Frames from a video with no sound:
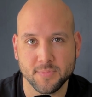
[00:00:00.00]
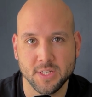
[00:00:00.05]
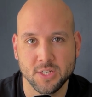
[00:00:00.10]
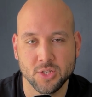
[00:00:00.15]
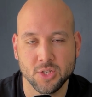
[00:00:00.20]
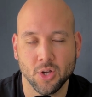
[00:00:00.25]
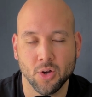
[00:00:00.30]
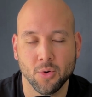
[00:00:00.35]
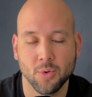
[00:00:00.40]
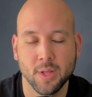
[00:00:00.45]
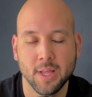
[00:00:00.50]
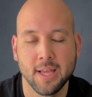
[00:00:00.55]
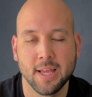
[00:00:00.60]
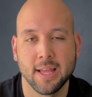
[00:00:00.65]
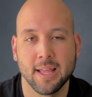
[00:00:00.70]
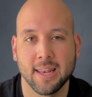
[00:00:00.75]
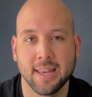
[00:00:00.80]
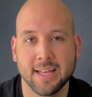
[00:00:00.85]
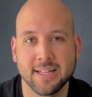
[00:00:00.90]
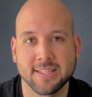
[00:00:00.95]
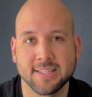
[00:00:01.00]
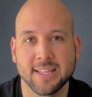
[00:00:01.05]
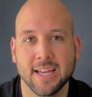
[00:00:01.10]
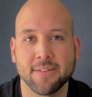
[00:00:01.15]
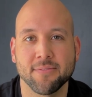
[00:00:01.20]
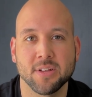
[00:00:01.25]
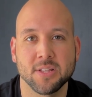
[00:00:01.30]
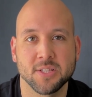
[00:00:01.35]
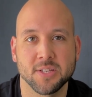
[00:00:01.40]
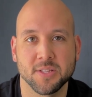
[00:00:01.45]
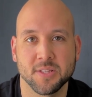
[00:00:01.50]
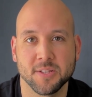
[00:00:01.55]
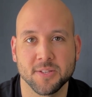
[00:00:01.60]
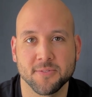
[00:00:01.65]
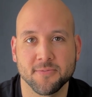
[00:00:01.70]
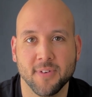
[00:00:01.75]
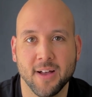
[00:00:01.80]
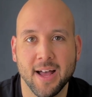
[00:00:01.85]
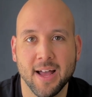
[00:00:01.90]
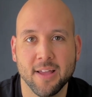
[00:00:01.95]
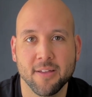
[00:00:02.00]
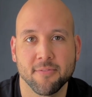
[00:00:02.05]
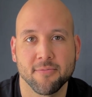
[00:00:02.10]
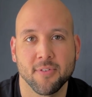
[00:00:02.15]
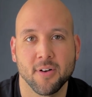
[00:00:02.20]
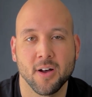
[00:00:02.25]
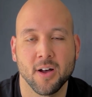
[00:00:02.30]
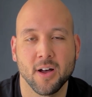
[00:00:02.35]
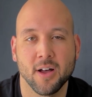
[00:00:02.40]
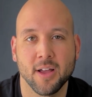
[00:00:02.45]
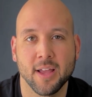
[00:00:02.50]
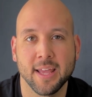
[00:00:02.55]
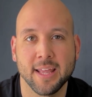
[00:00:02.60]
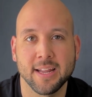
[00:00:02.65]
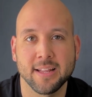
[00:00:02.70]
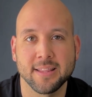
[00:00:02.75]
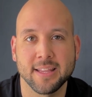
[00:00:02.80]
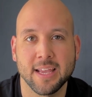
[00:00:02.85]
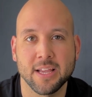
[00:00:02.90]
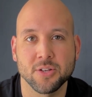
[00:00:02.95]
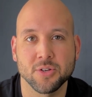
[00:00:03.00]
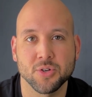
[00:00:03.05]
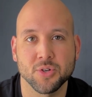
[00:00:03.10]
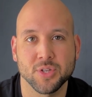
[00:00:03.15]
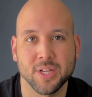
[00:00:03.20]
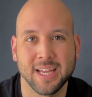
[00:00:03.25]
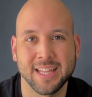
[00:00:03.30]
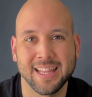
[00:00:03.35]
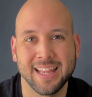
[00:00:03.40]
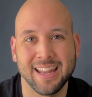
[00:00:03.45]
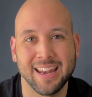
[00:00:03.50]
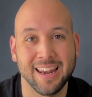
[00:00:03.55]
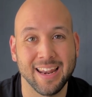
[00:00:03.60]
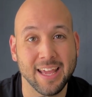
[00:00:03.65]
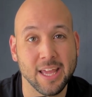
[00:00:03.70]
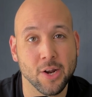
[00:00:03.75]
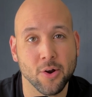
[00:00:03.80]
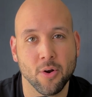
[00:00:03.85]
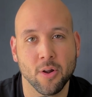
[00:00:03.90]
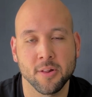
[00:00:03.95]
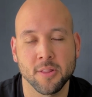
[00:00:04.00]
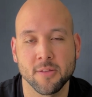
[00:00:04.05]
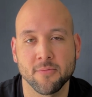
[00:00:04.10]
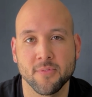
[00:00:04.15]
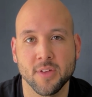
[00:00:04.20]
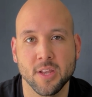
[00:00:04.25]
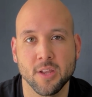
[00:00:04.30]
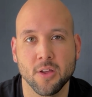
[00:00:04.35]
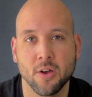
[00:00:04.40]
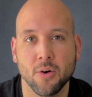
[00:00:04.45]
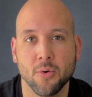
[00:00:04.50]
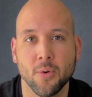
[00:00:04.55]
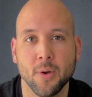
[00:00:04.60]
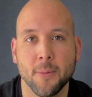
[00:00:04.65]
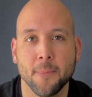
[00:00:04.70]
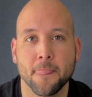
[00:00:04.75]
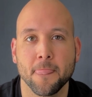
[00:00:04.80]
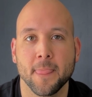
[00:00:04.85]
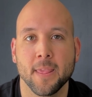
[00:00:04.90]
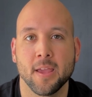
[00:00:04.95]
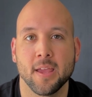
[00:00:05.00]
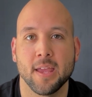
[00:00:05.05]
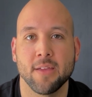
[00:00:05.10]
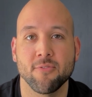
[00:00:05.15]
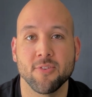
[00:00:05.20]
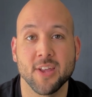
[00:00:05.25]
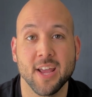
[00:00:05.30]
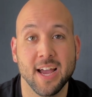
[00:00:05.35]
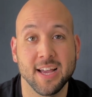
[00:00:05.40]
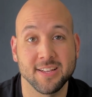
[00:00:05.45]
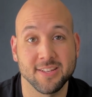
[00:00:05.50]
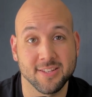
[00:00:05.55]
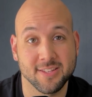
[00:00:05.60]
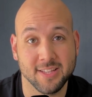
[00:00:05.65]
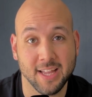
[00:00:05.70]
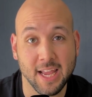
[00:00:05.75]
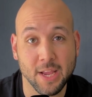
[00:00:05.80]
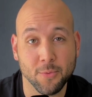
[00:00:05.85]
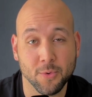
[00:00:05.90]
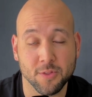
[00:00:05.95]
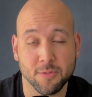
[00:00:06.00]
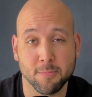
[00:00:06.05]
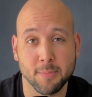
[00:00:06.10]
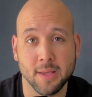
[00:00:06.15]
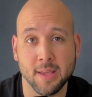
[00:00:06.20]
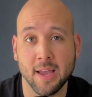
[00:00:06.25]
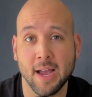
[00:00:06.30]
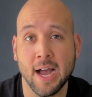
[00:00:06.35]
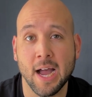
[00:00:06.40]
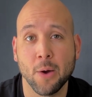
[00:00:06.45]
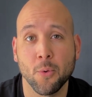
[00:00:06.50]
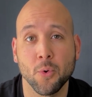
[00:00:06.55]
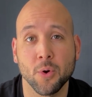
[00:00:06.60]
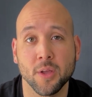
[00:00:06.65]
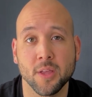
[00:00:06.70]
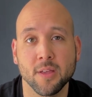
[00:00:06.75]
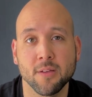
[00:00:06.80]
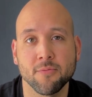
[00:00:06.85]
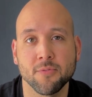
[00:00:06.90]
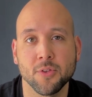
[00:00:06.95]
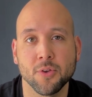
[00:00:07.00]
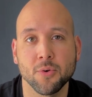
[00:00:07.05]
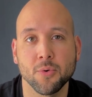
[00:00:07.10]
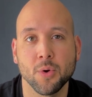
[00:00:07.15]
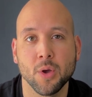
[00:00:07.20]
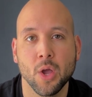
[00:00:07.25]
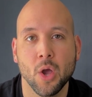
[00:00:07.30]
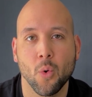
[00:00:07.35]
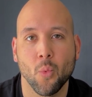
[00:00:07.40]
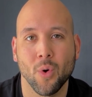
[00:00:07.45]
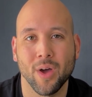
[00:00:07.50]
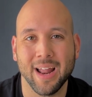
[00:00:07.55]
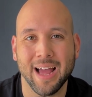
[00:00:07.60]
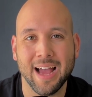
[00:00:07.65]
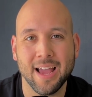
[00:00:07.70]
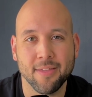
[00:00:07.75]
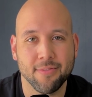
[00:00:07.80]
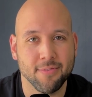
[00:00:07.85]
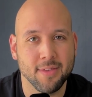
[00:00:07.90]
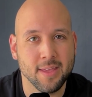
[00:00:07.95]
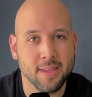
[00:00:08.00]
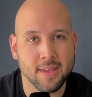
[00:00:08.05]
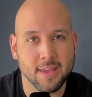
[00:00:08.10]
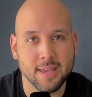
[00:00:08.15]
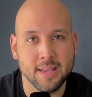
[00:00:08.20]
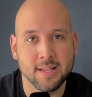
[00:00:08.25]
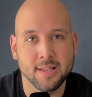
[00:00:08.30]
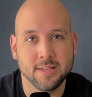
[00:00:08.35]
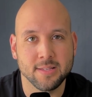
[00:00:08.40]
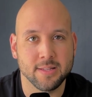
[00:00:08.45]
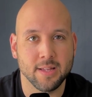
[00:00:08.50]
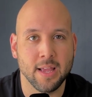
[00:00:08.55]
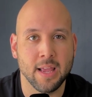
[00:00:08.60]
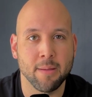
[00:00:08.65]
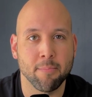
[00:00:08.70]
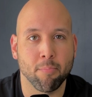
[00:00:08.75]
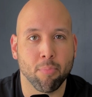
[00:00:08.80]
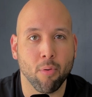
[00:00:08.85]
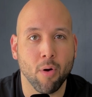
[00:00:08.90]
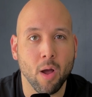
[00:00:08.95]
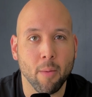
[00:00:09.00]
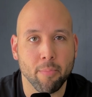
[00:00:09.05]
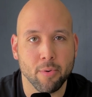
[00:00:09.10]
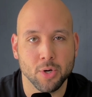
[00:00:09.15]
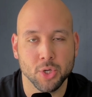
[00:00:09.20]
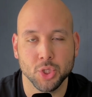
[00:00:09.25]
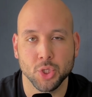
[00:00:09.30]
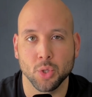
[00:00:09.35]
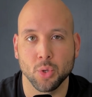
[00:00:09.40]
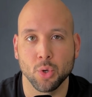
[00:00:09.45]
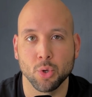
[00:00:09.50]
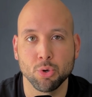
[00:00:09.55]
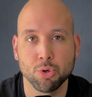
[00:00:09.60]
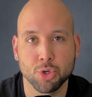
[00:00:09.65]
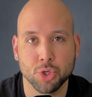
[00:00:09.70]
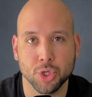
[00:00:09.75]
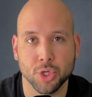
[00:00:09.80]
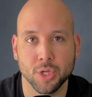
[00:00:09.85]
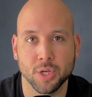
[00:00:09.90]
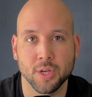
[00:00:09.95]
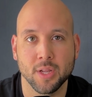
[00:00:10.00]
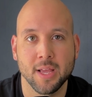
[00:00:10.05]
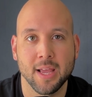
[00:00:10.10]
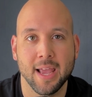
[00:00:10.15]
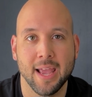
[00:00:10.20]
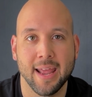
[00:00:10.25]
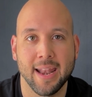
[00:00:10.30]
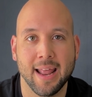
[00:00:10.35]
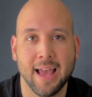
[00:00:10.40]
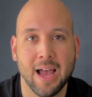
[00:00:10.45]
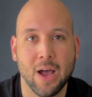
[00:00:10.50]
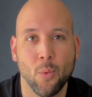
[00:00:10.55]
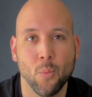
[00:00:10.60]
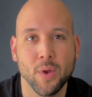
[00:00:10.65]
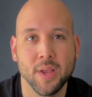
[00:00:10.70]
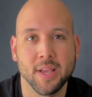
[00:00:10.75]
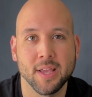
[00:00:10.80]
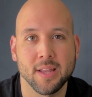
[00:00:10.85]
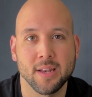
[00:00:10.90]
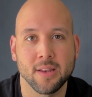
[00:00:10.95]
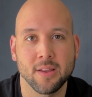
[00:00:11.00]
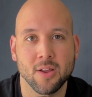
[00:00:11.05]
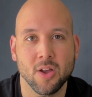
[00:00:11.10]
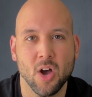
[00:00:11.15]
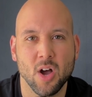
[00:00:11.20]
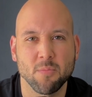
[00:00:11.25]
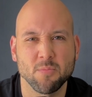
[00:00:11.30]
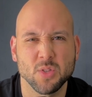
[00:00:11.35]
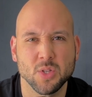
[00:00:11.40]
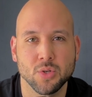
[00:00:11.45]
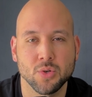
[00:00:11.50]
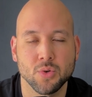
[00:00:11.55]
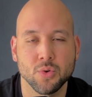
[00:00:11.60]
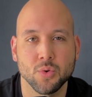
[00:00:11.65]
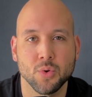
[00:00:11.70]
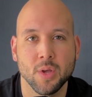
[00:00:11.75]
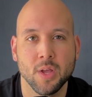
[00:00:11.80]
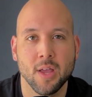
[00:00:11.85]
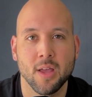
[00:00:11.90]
So let's dive into this 5 hidden dangers, and then later on in the video, if you guys stay with me, I will give you what I think is a proper solution and how we can come to